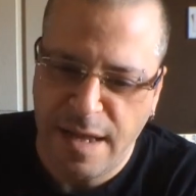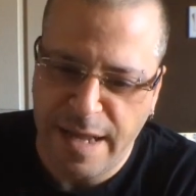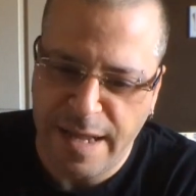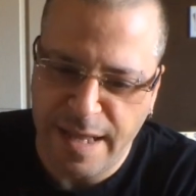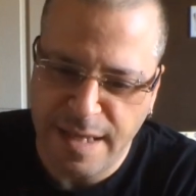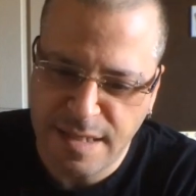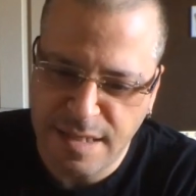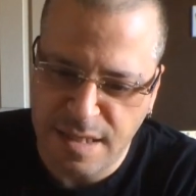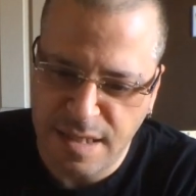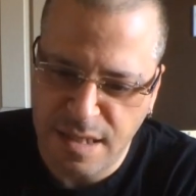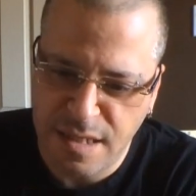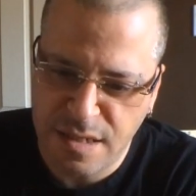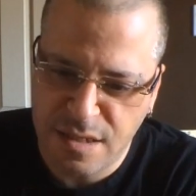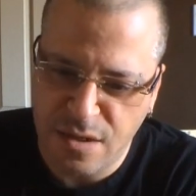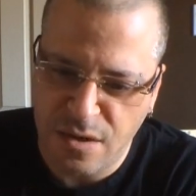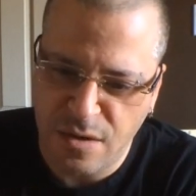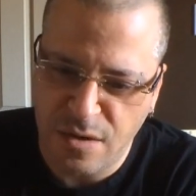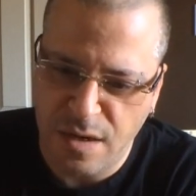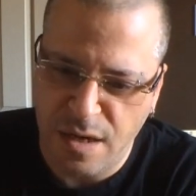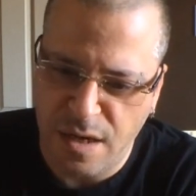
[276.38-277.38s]
I guess
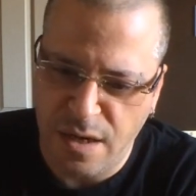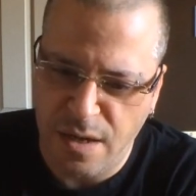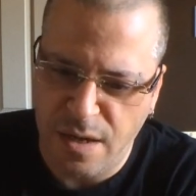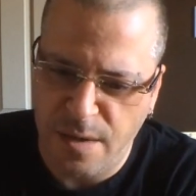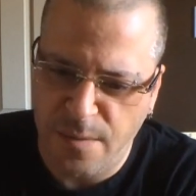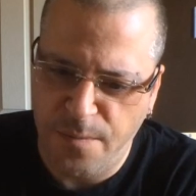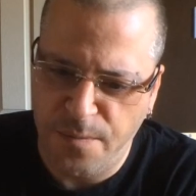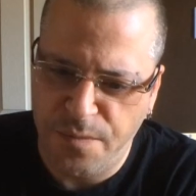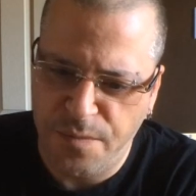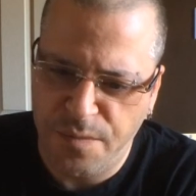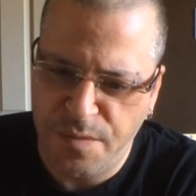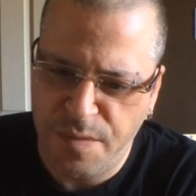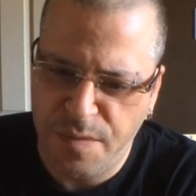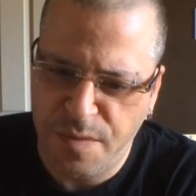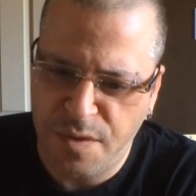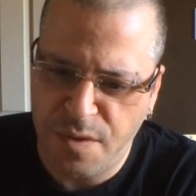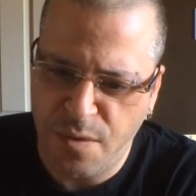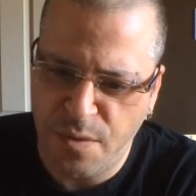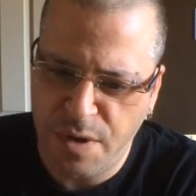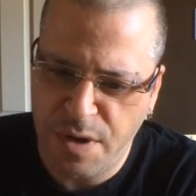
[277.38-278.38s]
these are
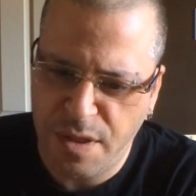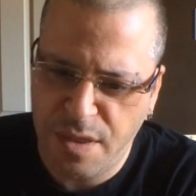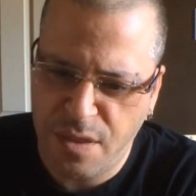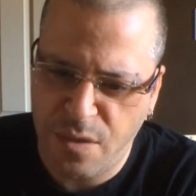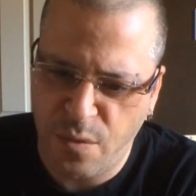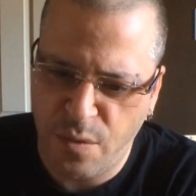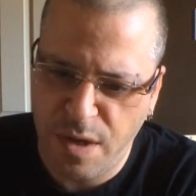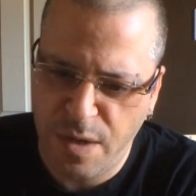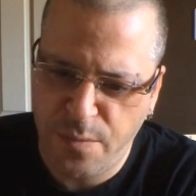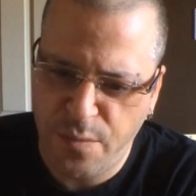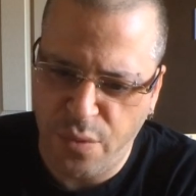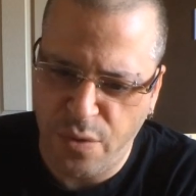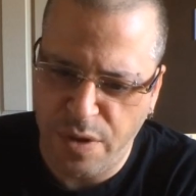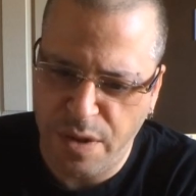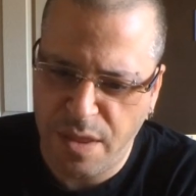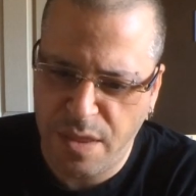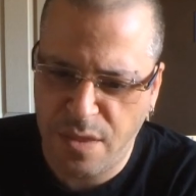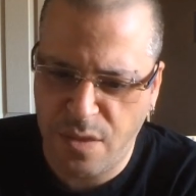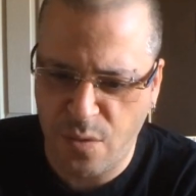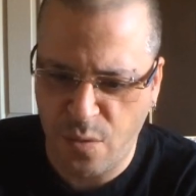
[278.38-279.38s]

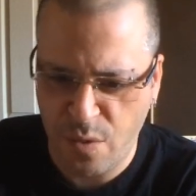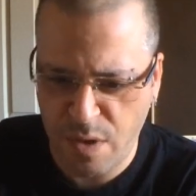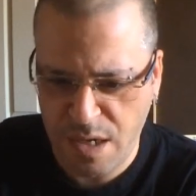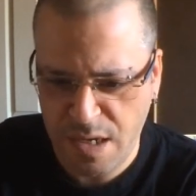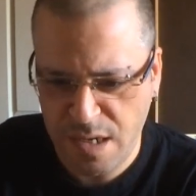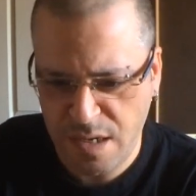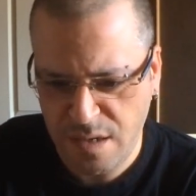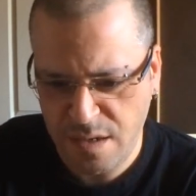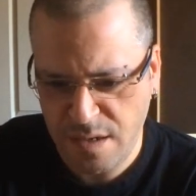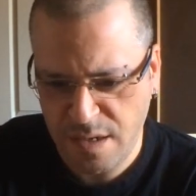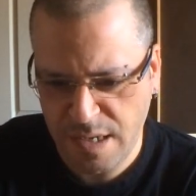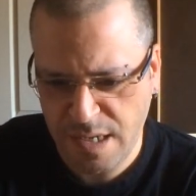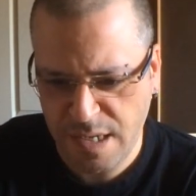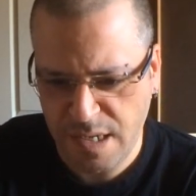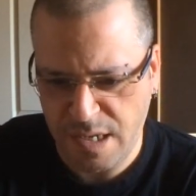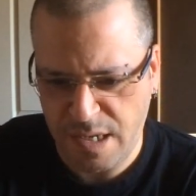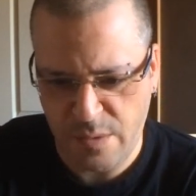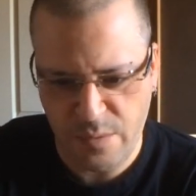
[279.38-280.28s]
33.3,